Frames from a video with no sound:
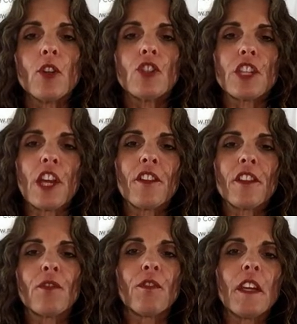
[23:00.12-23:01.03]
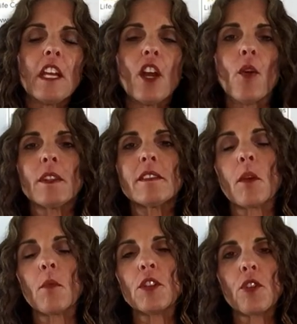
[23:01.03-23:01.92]
share this video with
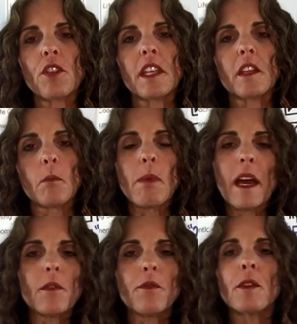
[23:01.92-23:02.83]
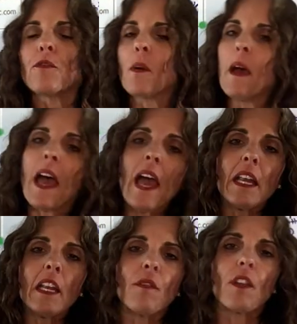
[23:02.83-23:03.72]
someone you think could benefit from
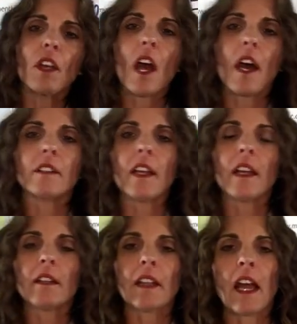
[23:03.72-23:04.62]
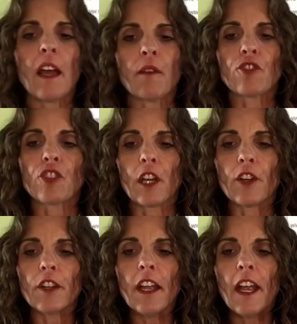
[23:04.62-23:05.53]
any of the content that I have shared.
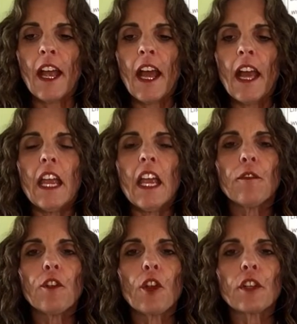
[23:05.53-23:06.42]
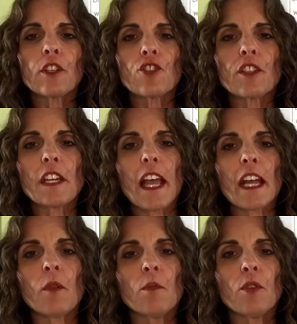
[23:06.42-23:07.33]
If you're interested in that
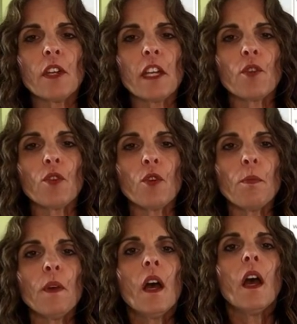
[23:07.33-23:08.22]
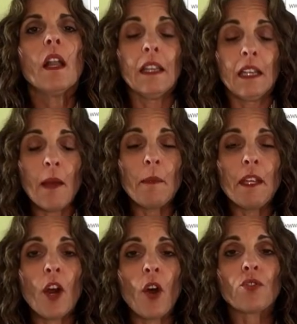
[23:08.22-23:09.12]
community group, let me
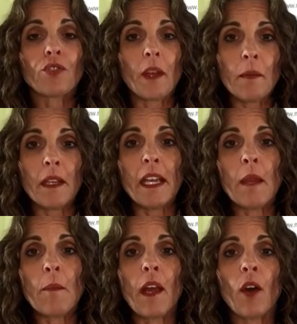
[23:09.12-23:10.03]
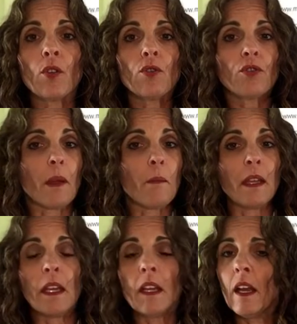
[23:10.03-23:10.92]
know. Send me an email, send
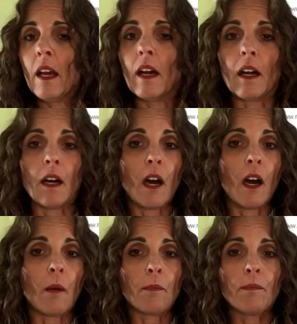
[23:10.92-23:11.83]
me, uh, uh